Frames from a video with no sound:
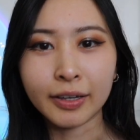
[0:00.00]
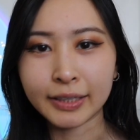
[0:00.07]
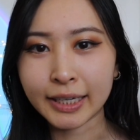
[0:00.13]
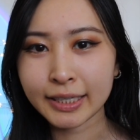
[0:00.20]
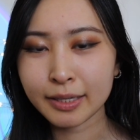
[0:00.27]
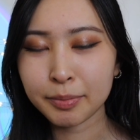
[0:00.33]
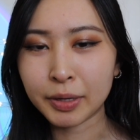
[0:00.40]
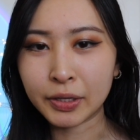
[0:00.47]
right,
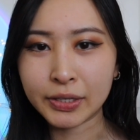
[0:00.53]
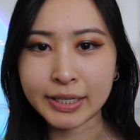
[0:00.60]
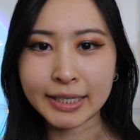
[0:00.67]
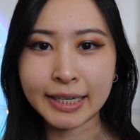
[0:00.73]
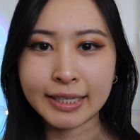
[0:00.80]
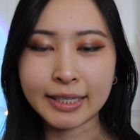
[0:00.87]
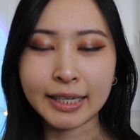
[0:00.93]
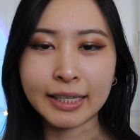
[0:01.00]
next up on this
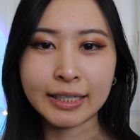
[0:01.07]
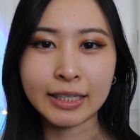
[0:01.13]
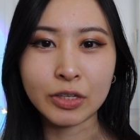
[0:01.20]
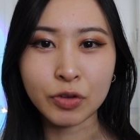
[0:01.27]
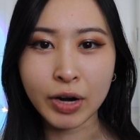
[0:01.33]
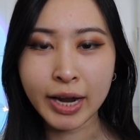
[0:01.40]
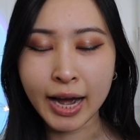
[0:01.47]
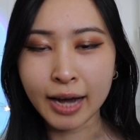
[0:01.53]
list is the
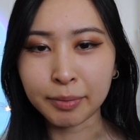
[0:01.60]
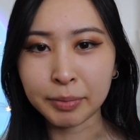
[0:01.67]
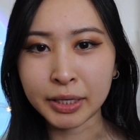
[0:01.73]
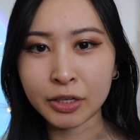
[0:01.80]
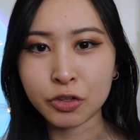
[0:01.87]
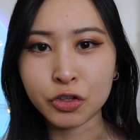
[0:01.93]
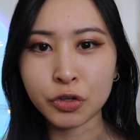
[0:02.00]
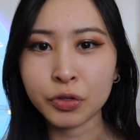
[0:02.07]

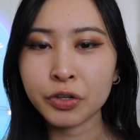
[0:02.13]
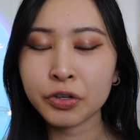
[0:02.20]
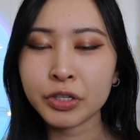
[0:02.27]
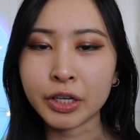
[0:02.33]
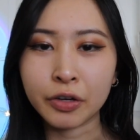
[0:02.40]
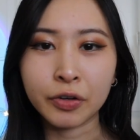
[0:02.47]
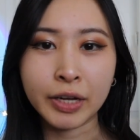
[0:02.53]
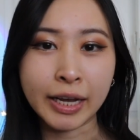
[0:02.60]
TryHackMe Junior
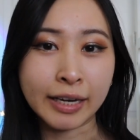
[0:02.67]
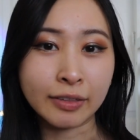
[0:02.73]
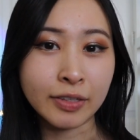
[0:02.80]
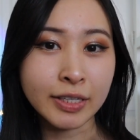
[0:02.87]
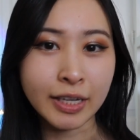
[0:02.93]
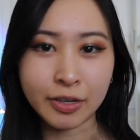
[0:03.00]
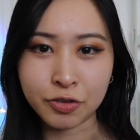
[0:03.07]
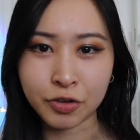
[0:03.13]
Security
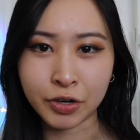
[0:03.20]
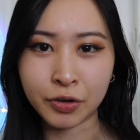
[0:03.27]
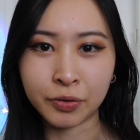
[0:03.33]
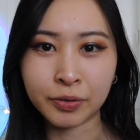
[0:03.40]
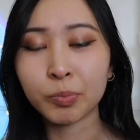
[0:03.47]
Analyst Intro.